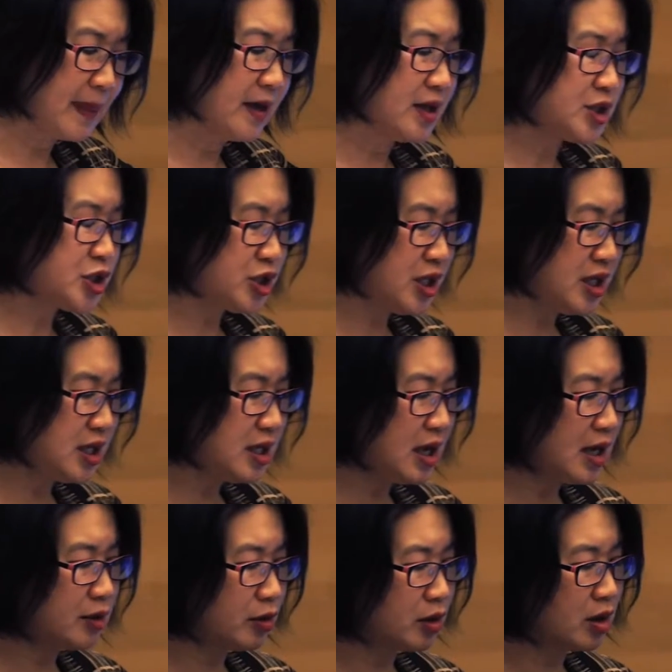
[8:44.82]
She
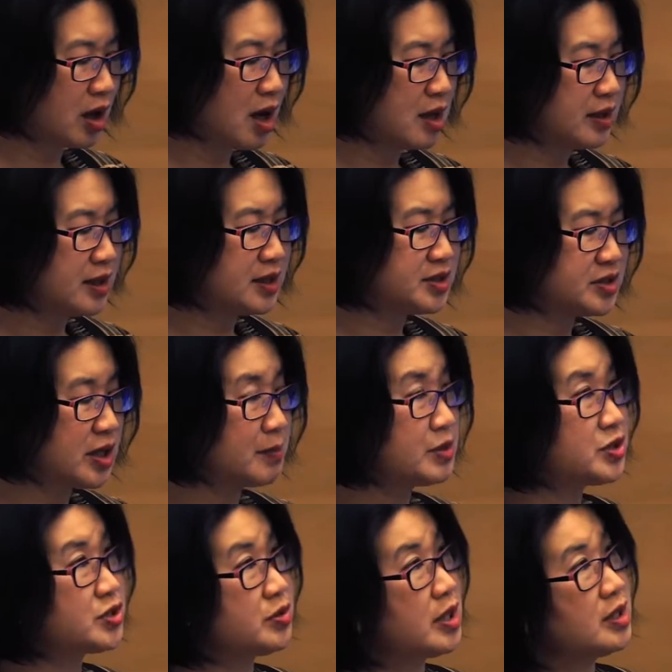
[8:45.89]
and her colleagues
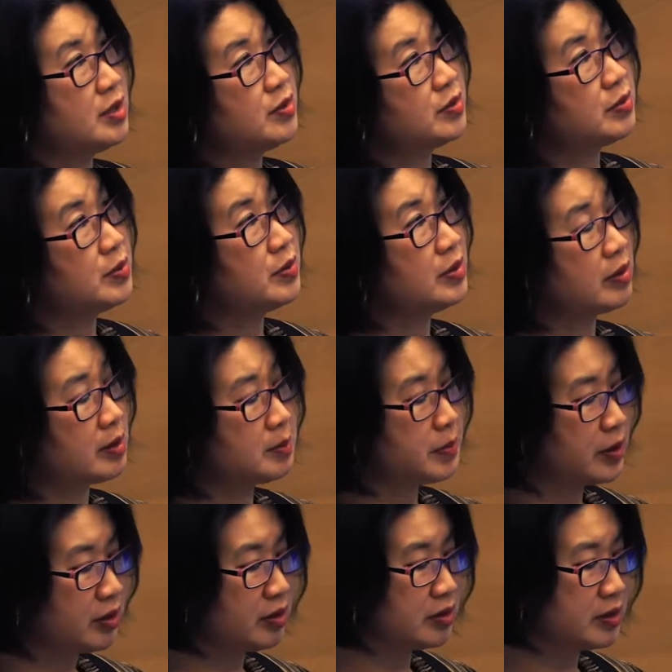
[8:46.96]
demonstrated through their
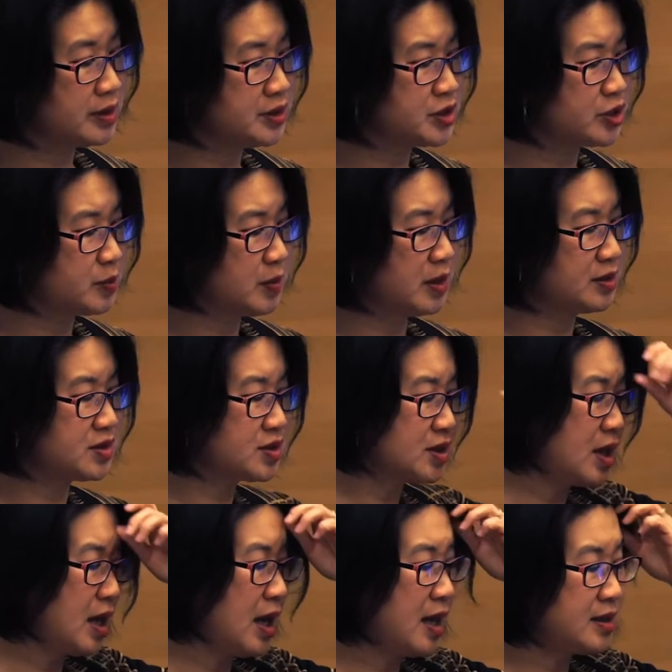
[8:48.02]
empirical instruments
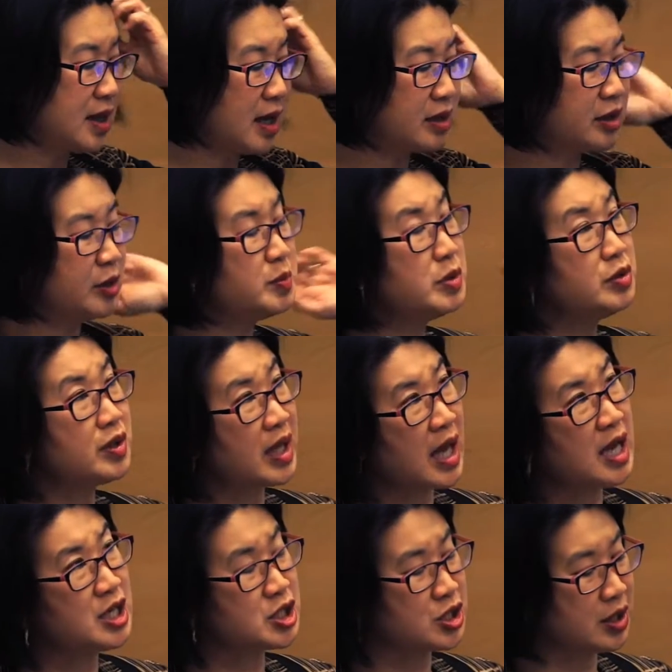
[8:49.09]
that
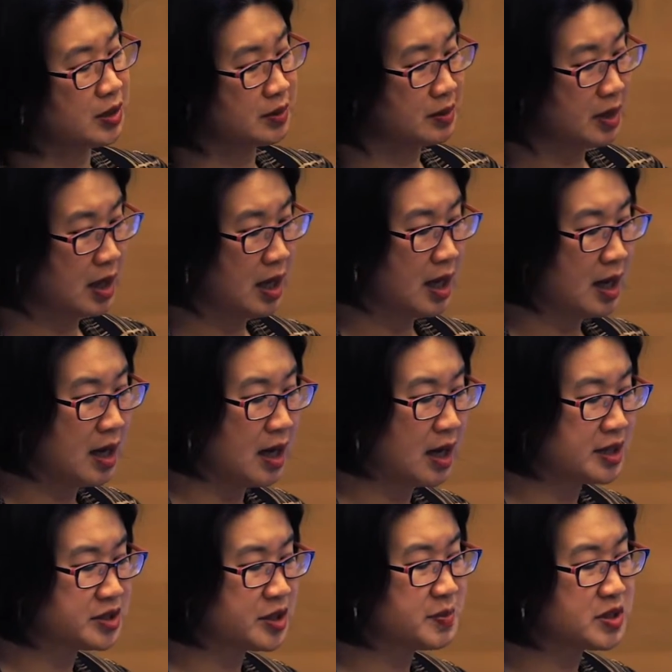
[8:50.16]
communication
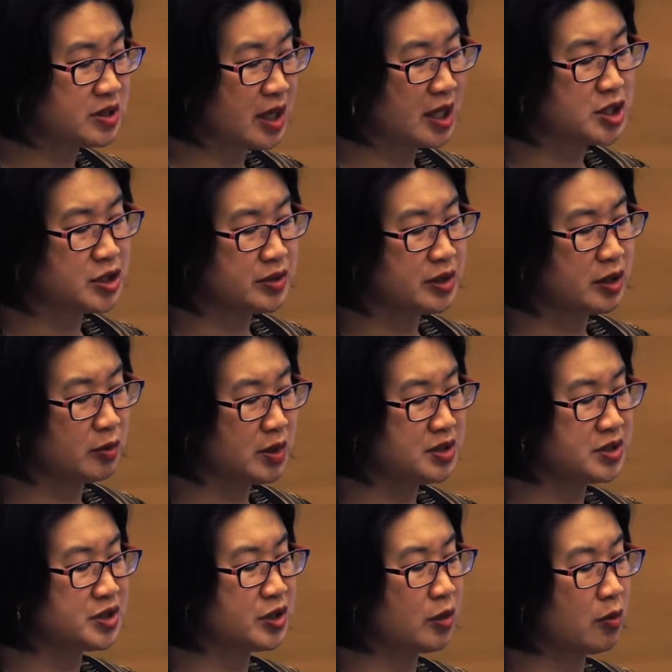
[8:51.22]
substantially
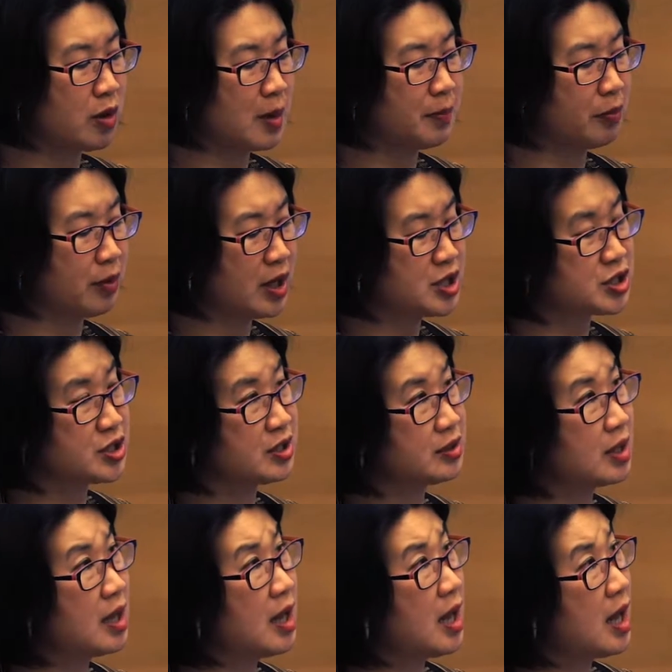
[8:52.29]
increases cooperation
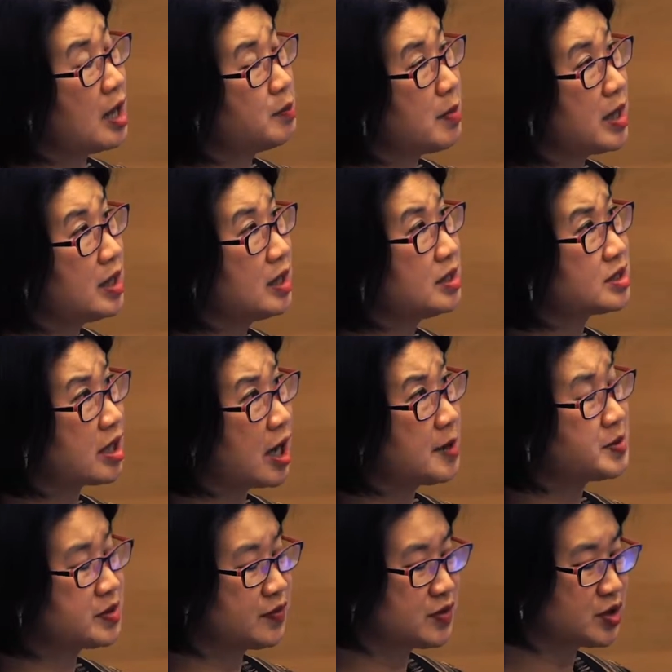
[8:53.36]
in many
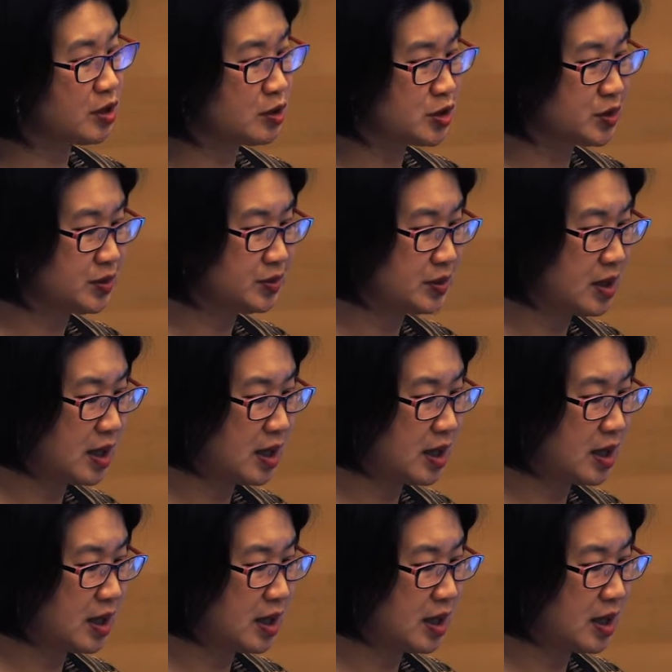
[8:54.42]
types of social